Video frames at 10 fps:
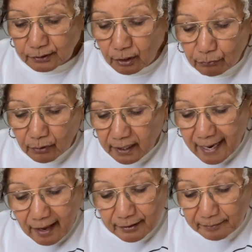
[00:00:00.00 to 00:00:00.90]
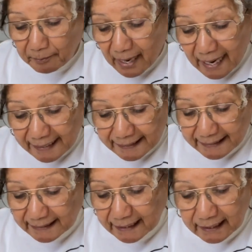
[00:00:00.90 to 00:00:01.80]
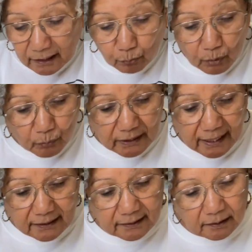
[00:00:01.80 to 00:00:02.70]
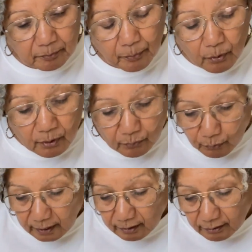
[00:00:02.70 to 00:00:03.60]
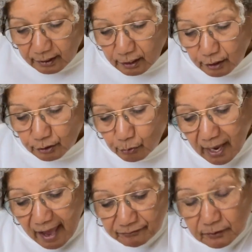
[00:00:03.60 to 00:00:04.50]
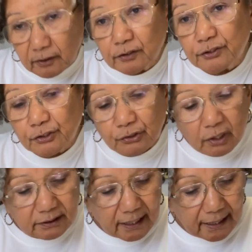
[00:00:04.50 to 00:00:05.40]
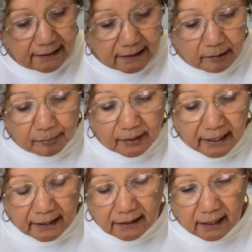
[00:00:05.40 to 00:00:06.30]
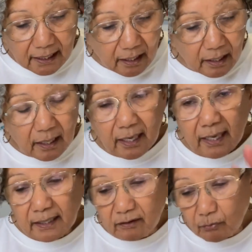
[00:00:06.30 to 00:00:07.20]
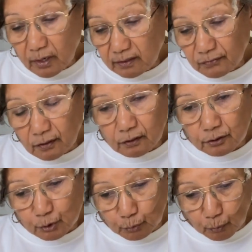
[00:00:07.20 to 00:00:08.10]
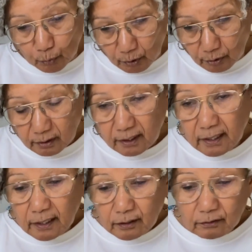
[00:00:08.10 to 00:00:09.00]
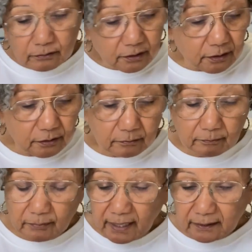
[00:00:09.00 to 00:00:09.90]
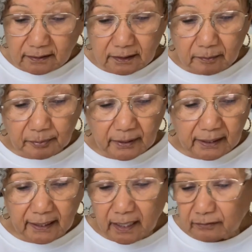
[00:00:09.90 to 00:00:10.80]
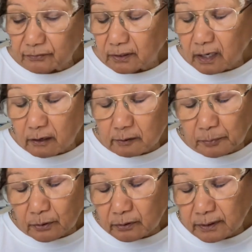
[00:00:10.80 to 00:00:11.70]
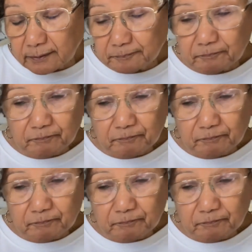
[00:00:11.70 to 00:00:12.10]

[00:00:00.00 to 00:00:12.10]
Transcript: Don't run out and buy anything. When we get to the point where you have to construct a template, any one of those will work. You'll just make the template out of your cardboard,